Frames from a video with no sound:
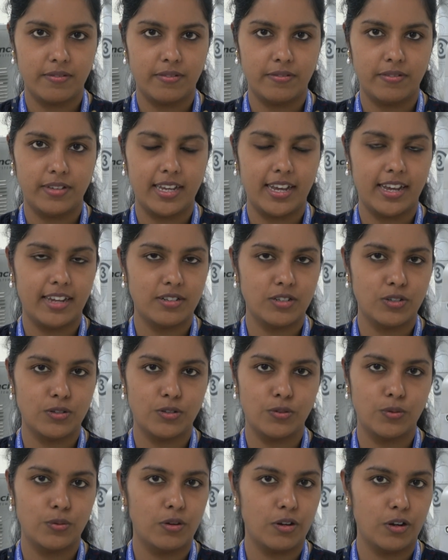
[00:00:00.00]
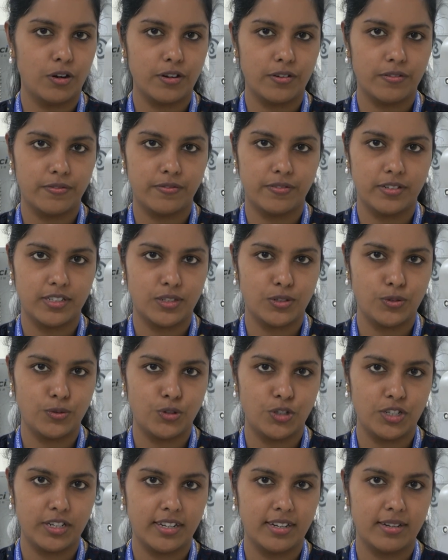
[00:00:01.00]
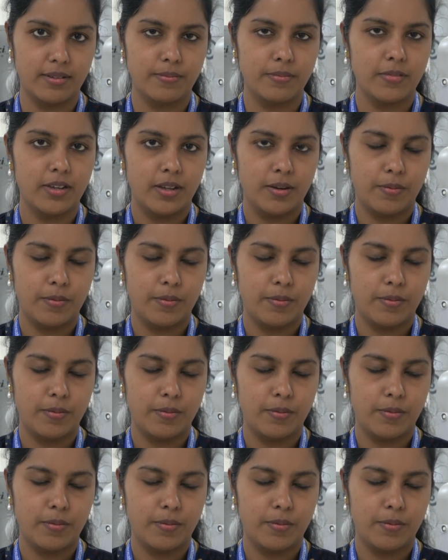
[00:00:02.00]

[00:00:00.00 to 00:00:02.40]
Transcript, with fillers: We had to do a lot of uh, suturing